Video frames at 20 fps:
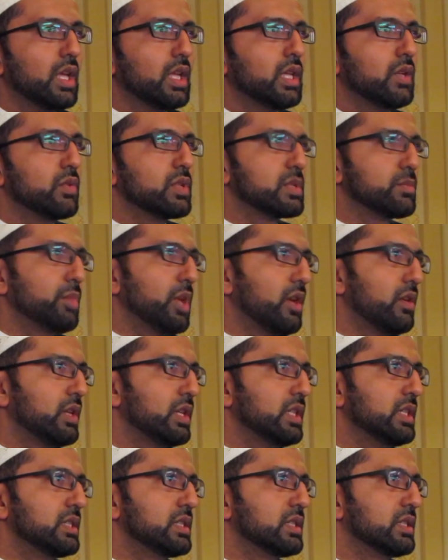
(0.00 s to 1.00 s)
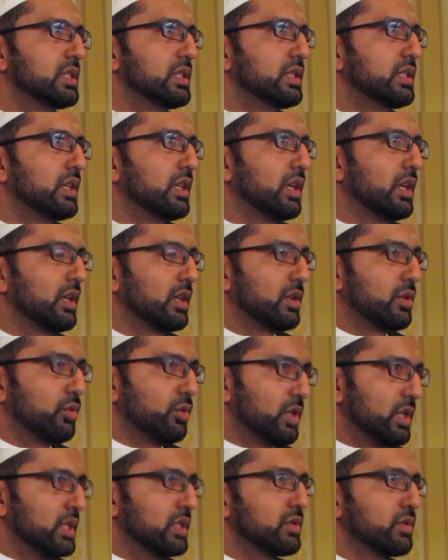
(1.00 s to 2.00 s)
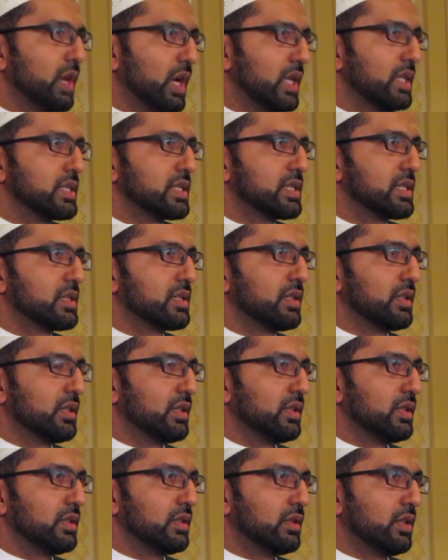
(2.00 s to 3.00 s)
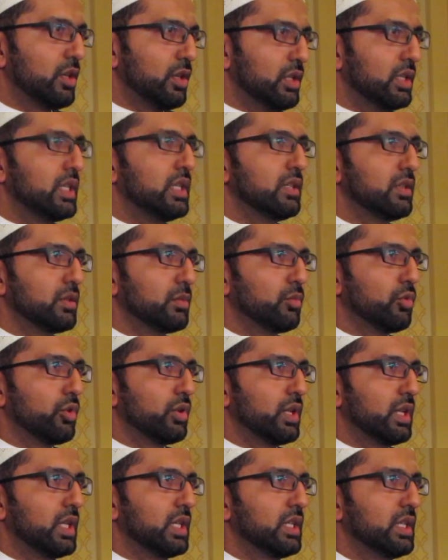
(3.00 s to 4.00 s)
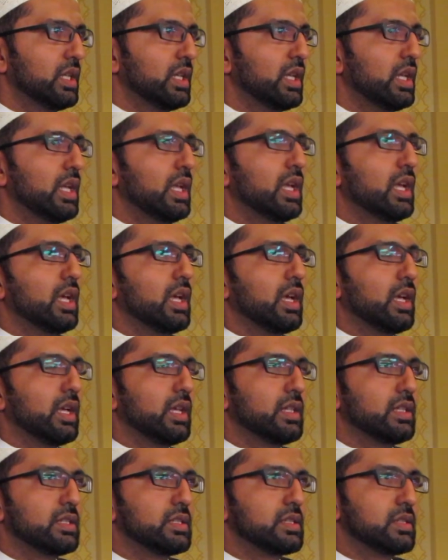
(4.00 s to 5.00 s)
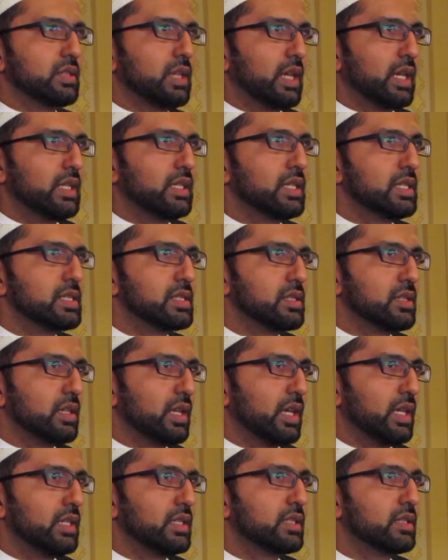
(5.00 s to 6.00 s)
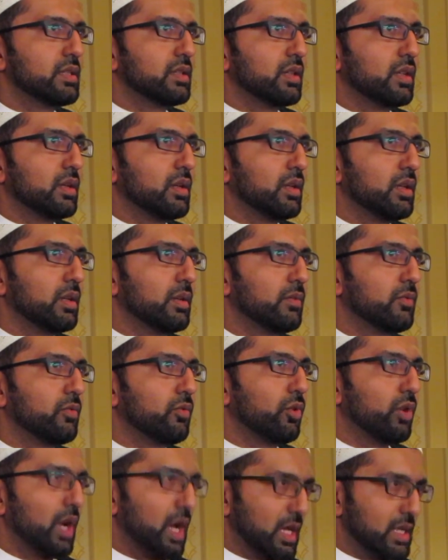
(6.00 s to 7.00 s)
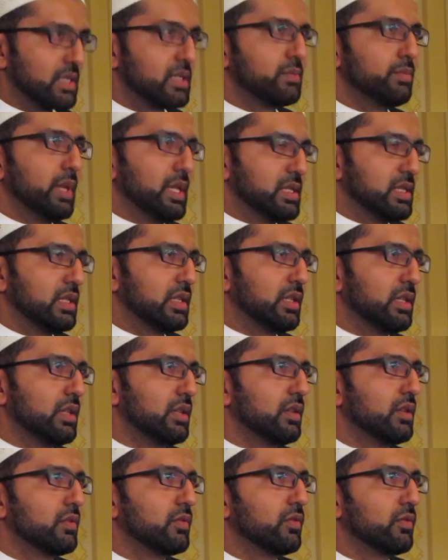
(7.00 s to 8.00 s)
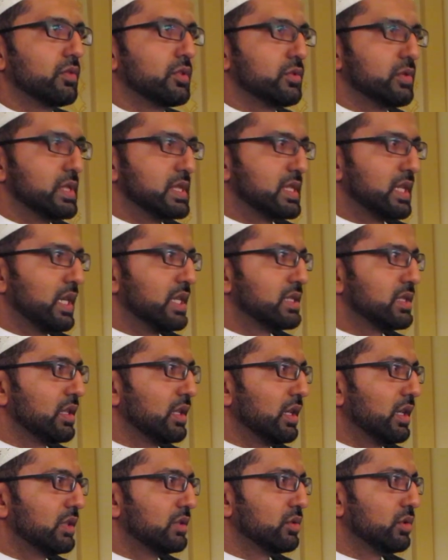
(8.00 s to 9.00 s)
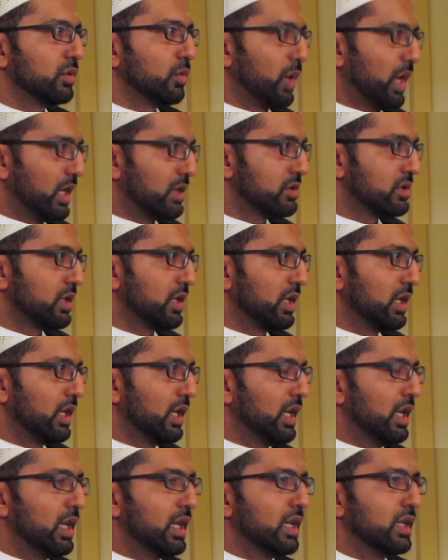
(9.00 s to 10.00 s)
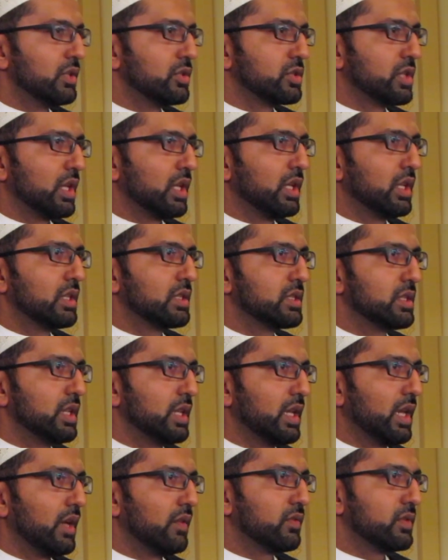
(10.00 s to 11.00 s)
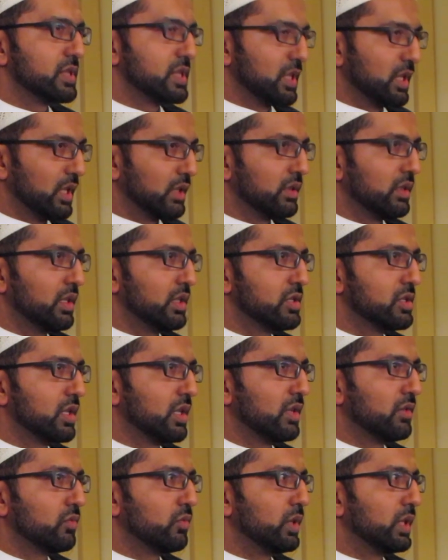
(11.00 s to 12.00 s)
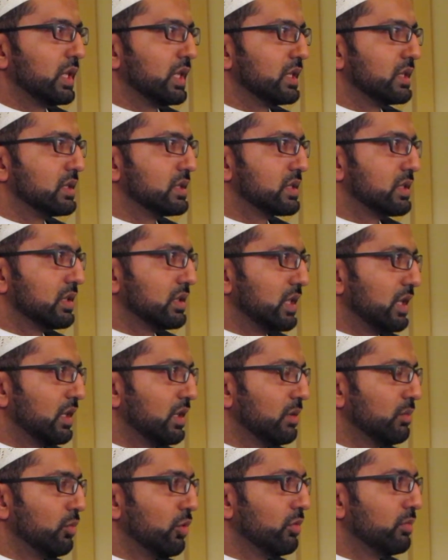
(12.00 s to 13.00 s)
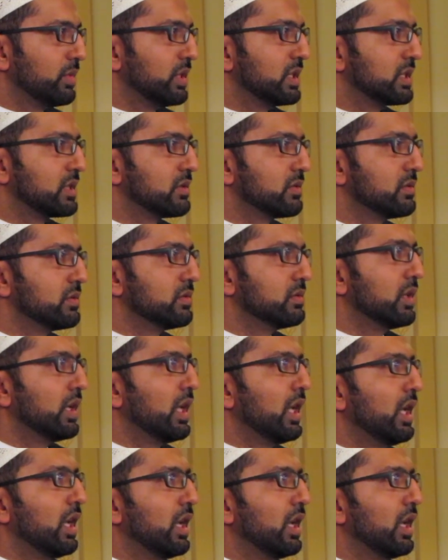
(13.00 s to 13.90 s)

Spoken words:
He was buried, according to us, early in the morning, and tonight is the night for us basically to recite Salatul Wahsha. Inshallah, today after Salatul Isha, we can take a moment to